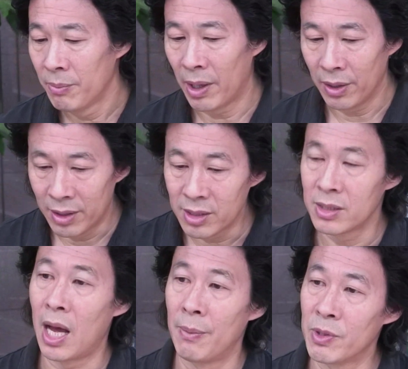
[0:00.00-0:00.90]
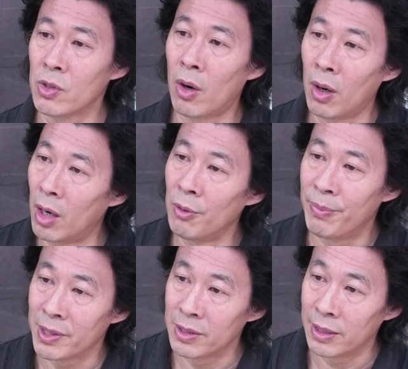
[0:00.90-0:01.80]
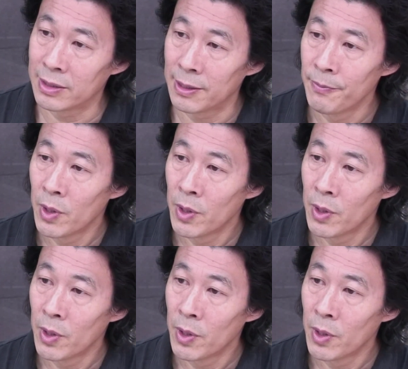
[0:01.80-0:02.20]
But this time it's our own business.